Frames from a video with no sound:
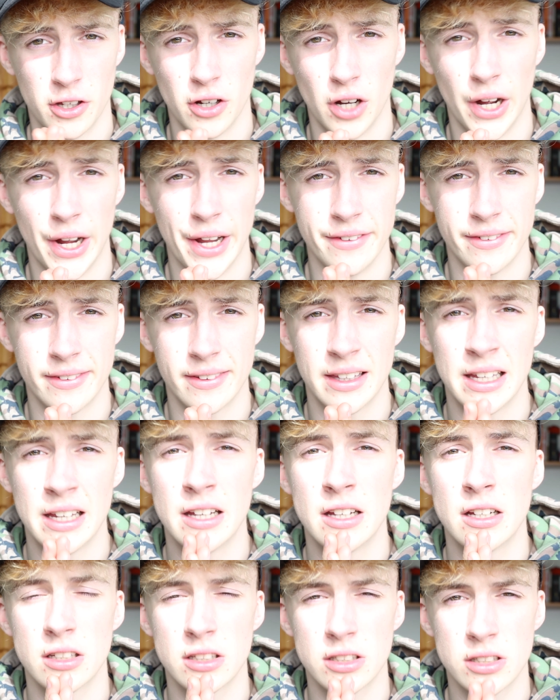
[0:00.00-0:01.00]
you guys
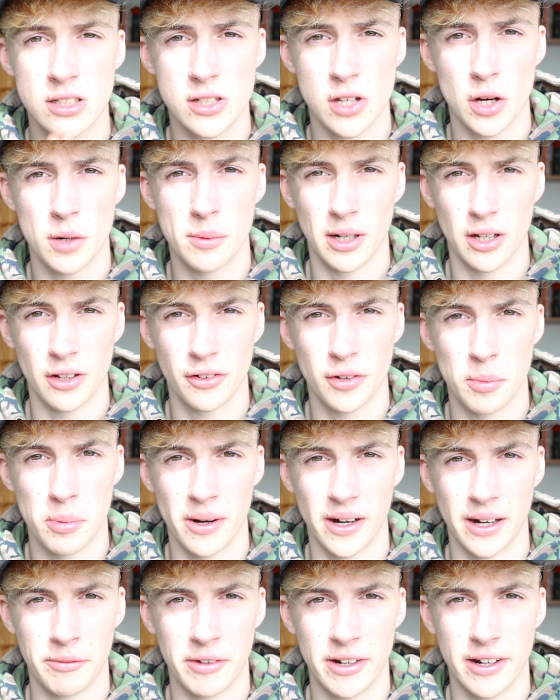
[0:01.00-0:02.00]
so much for
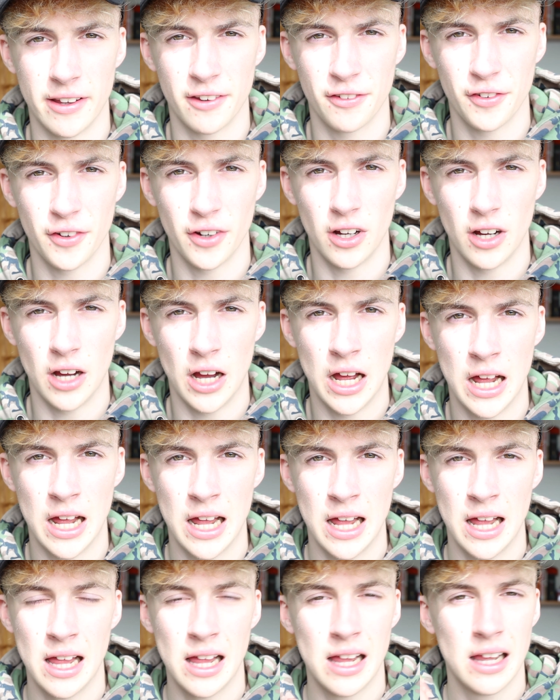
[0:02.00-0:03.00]
bringing me this far.
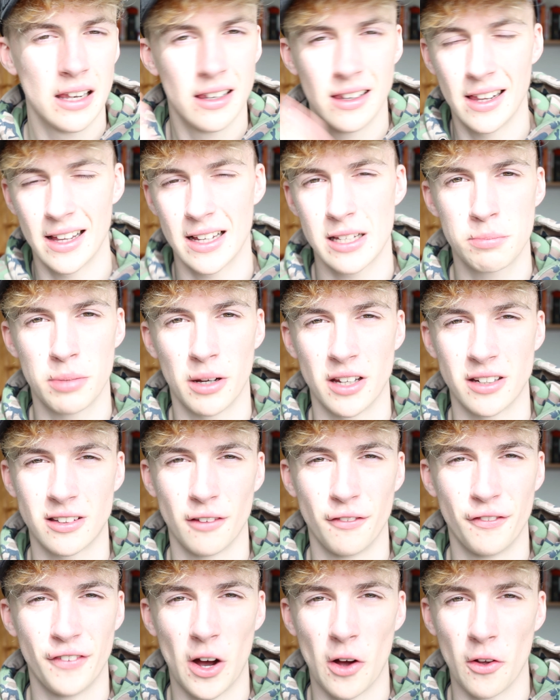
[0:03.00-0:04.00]
Let's bust
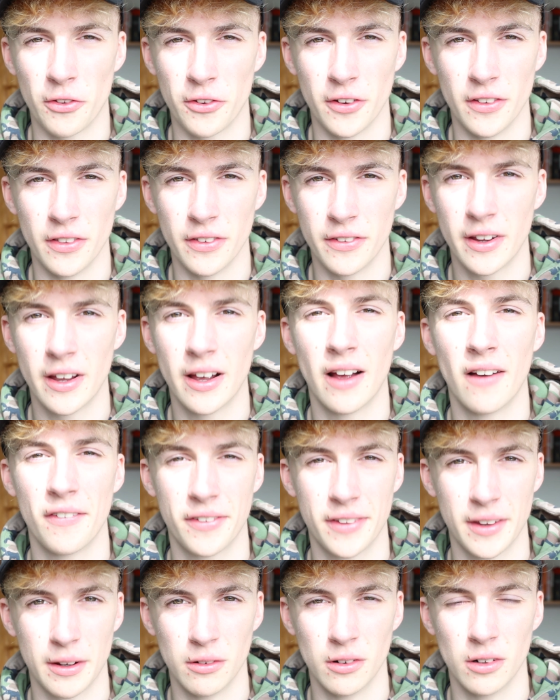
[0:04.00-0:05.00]
a thousand and
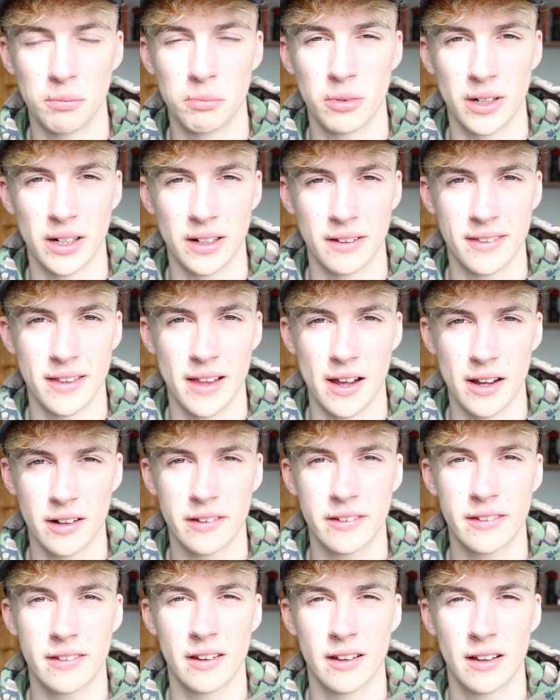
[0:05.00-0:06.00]
see what brings
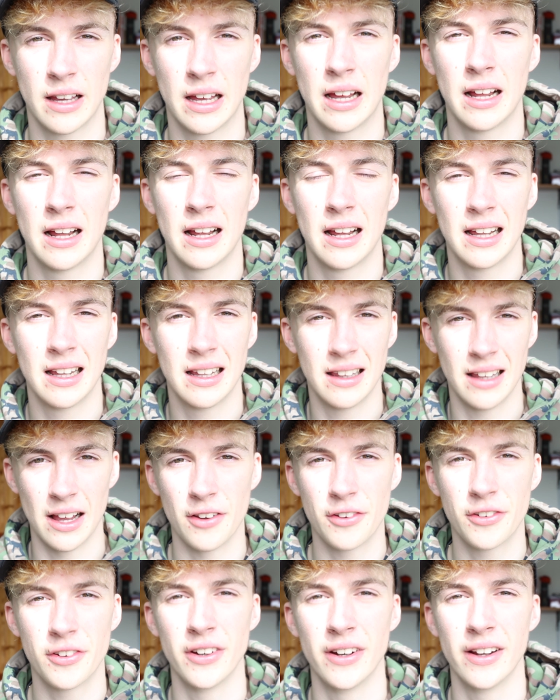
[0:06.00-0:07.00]
next.
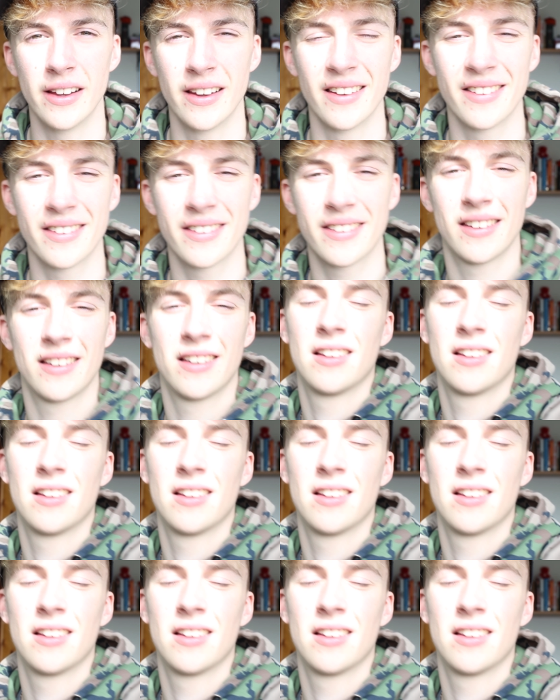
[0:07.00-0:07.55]
Let's do this.